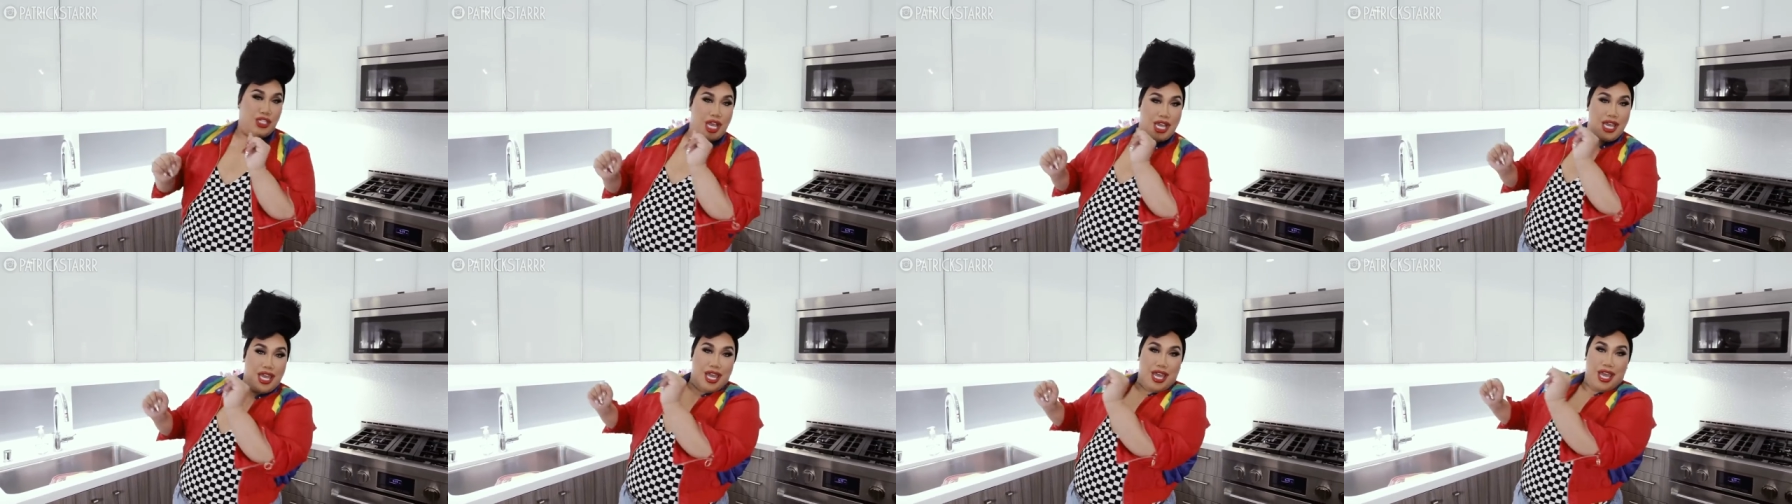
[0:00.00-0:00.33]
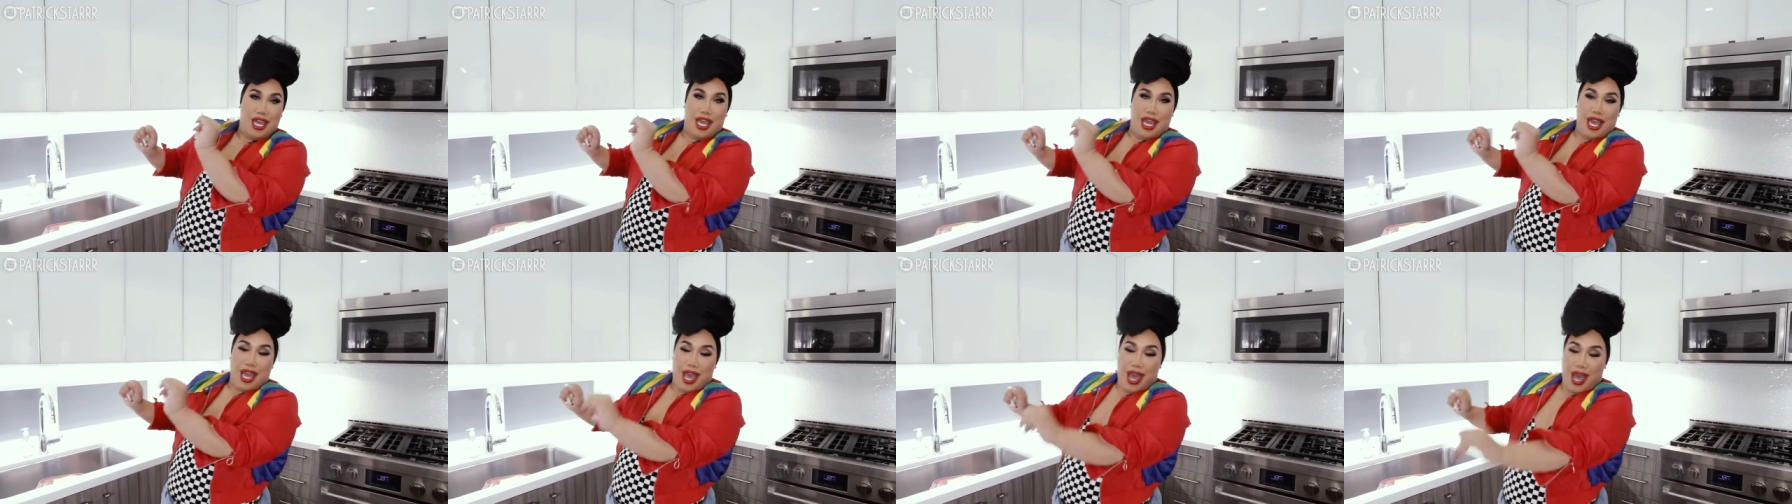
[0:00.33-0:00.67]

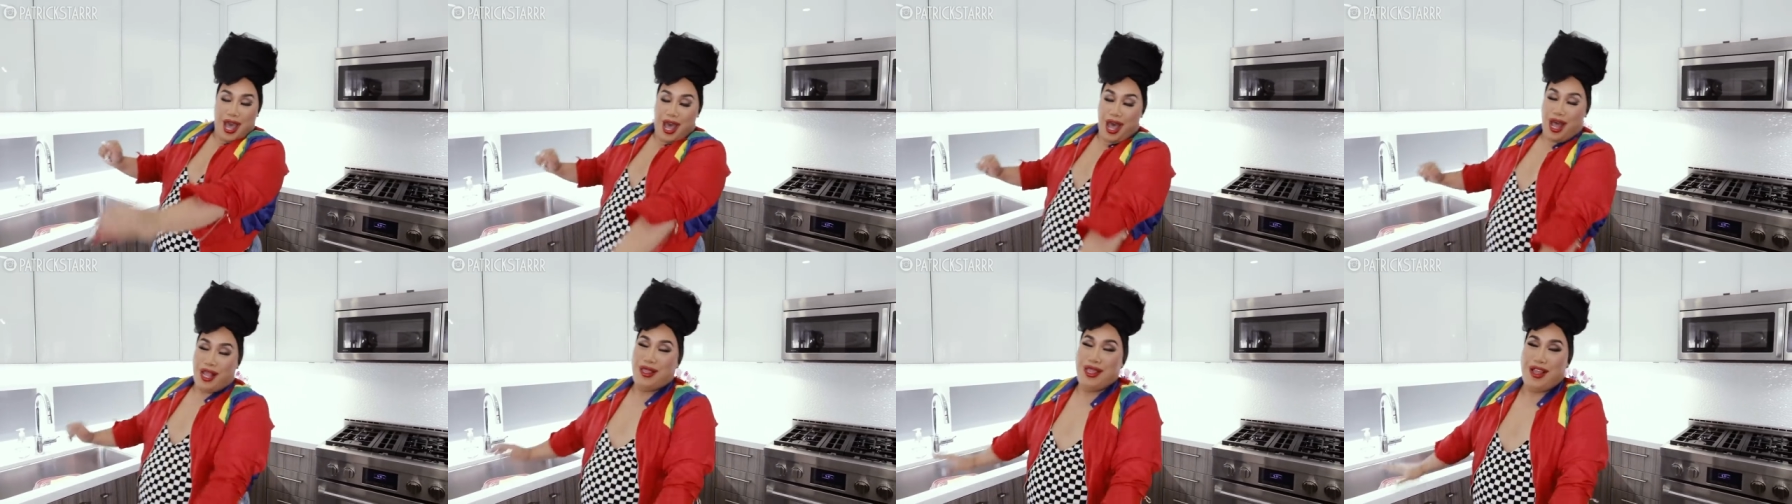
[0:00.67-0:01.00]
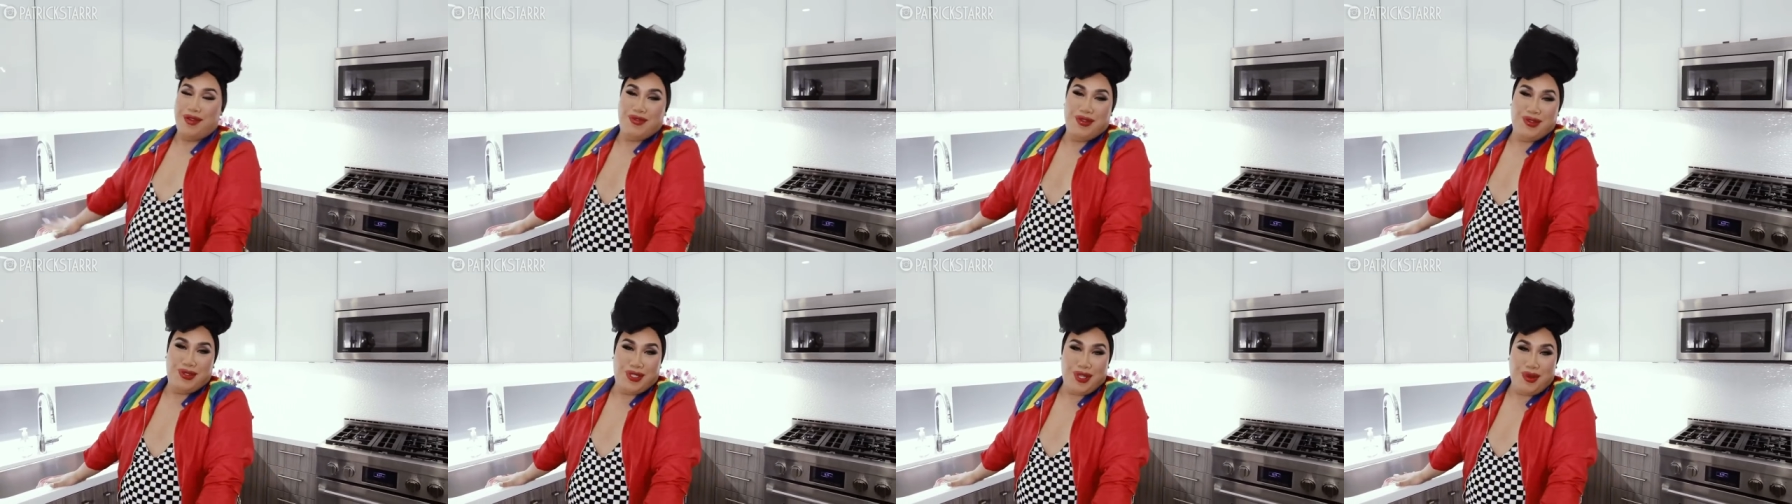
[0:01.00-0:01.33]
Jackie.
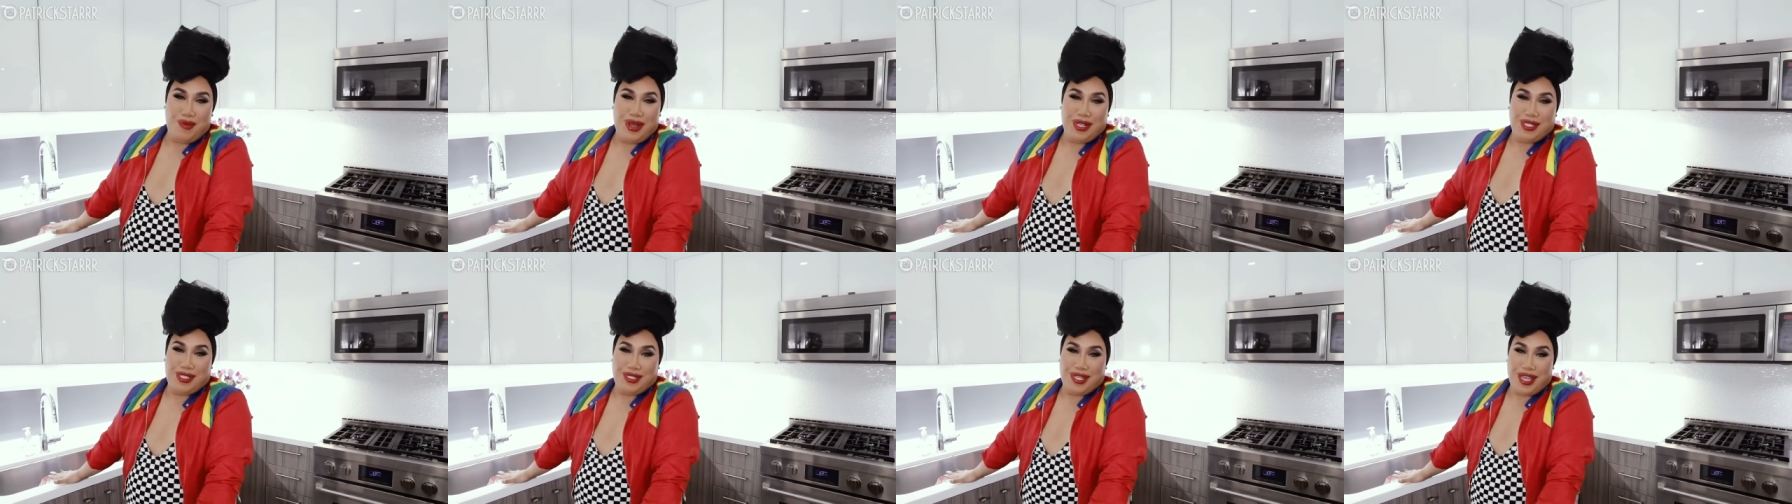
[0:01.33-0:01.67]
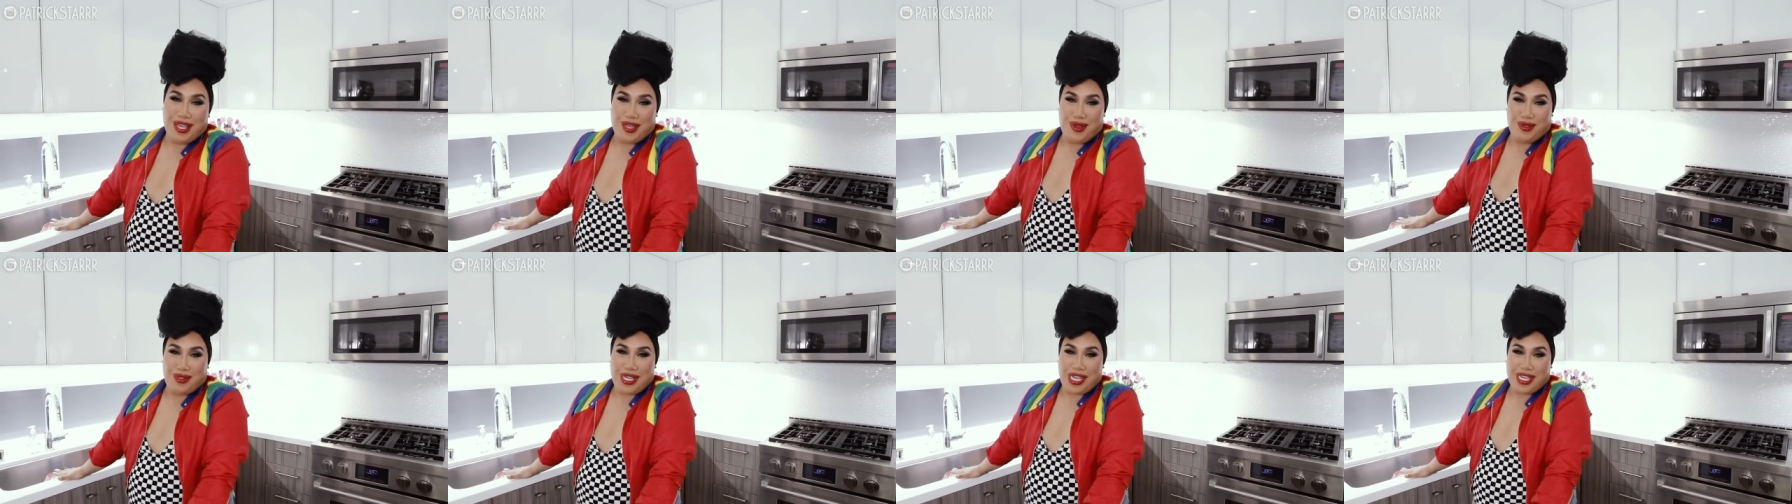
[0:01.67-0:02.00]
Love you so much.
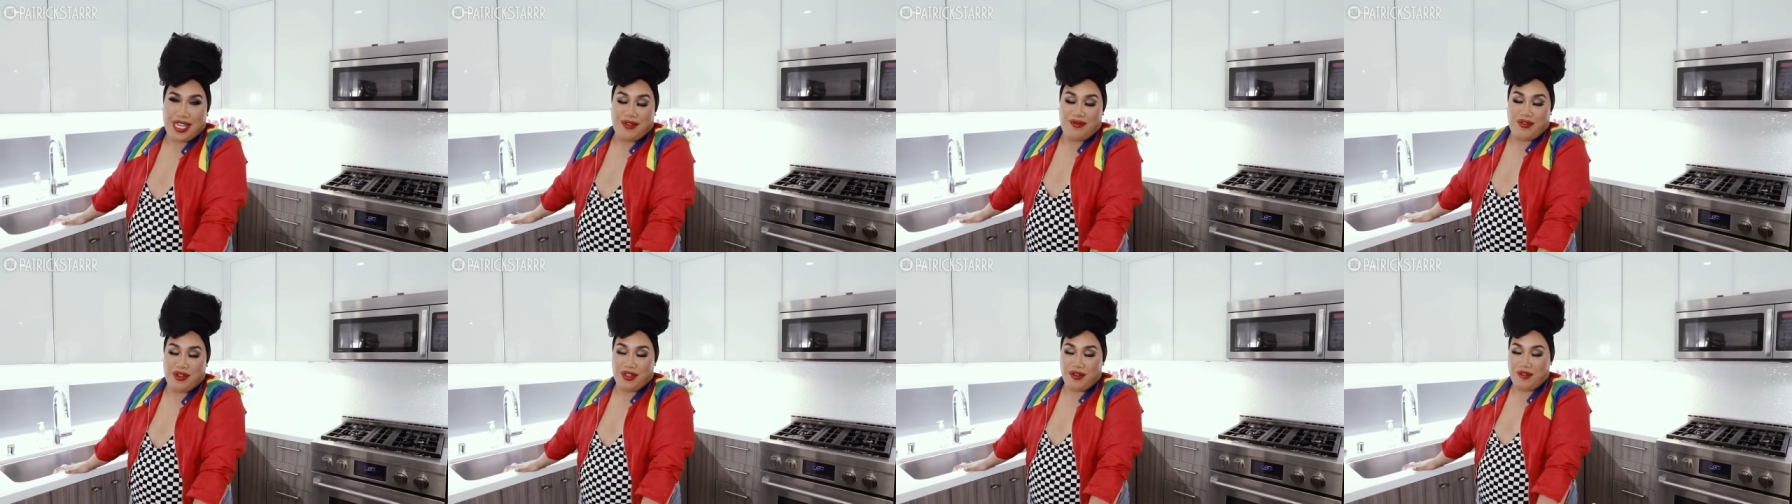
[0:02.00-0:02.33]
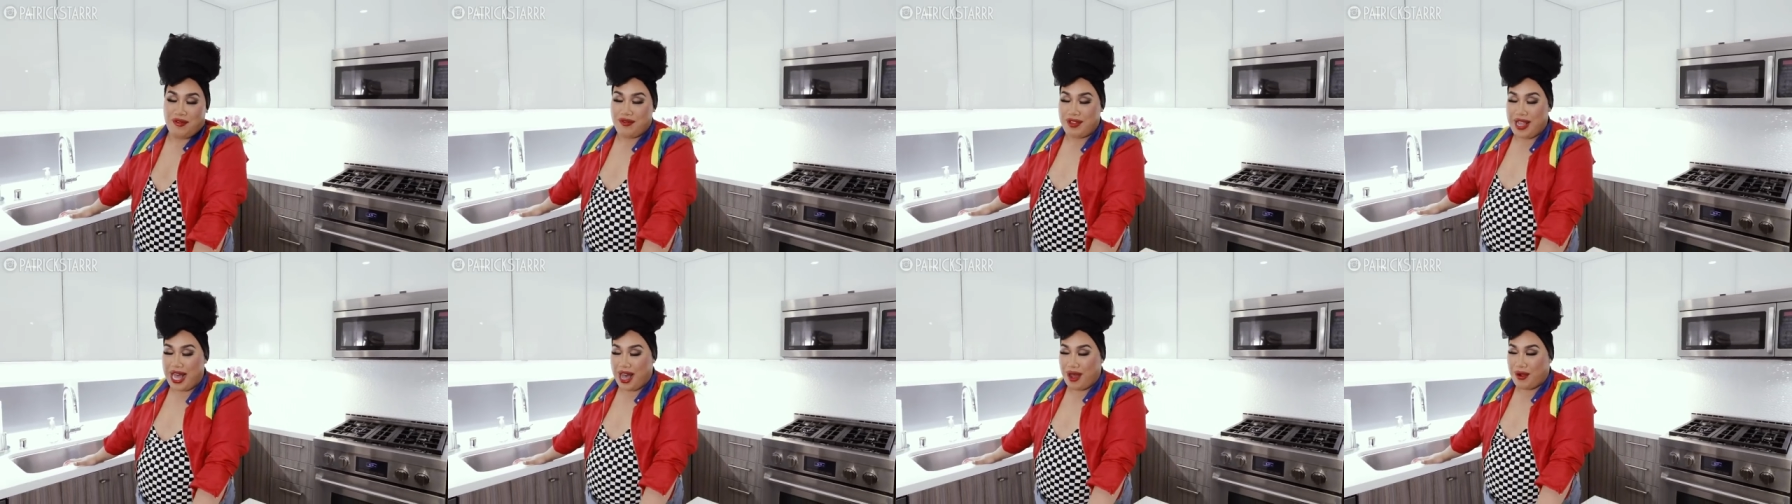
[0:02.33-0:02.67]
Thank you, Jackie, for the
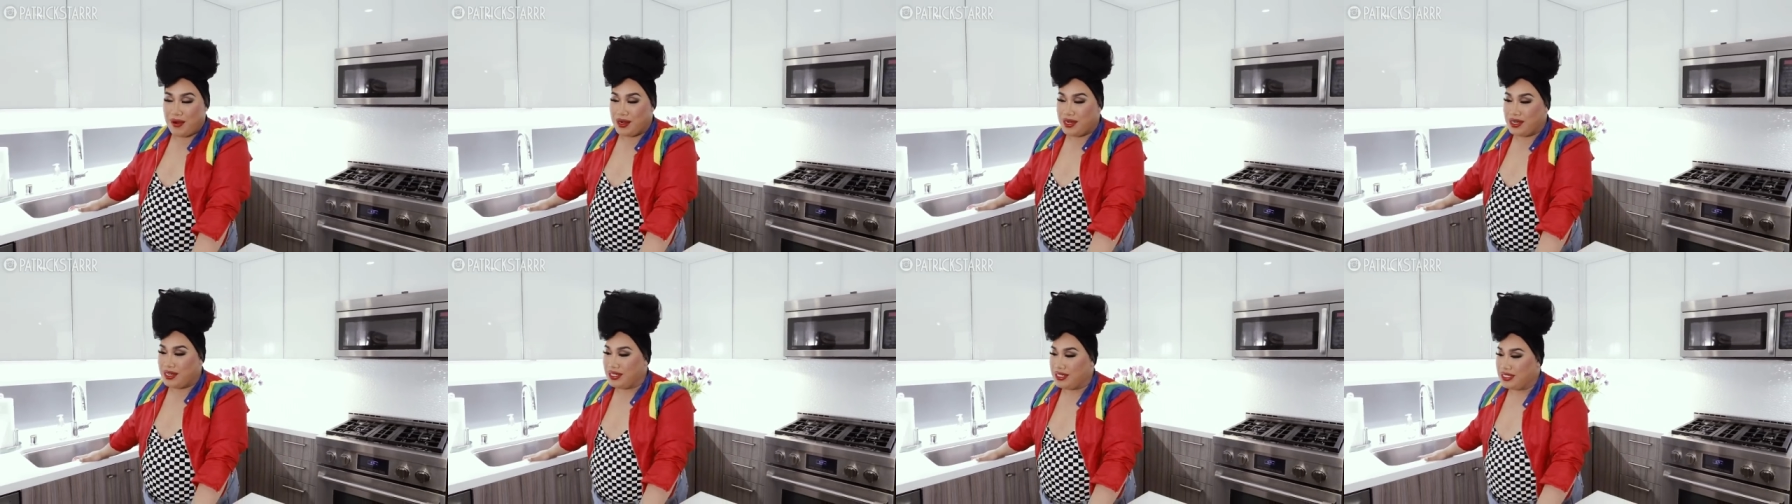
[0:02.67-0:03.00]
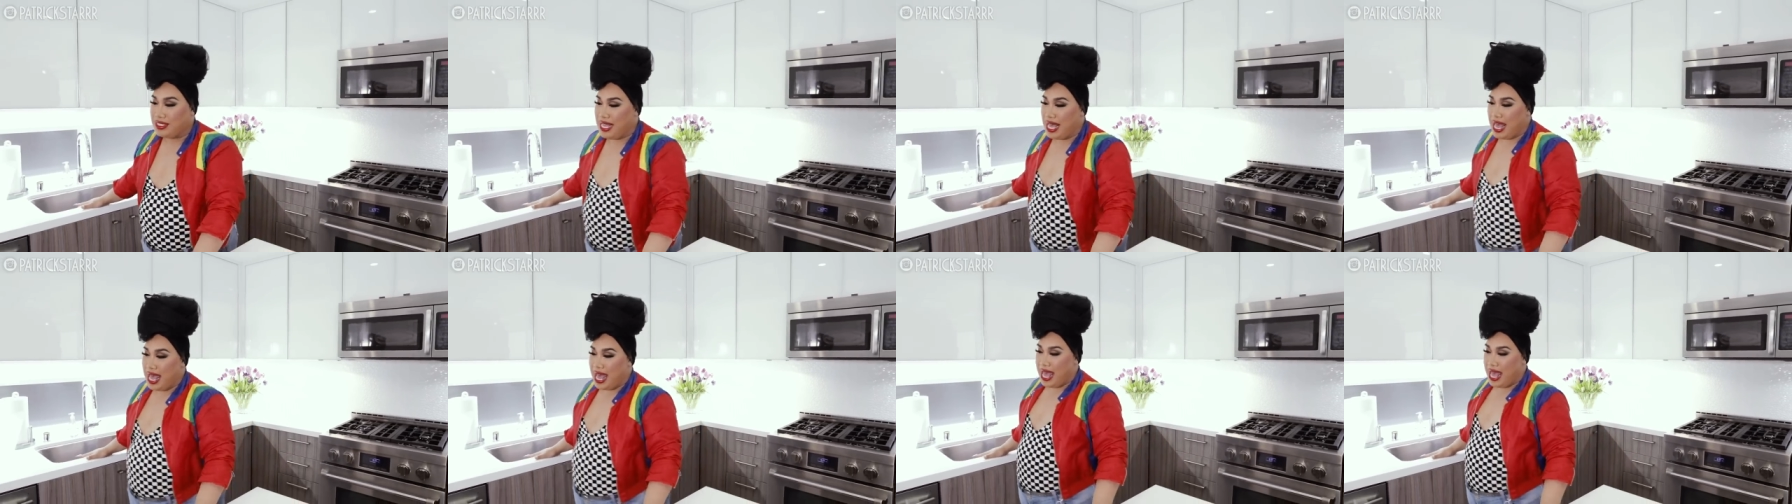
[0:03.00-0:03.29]
flowers.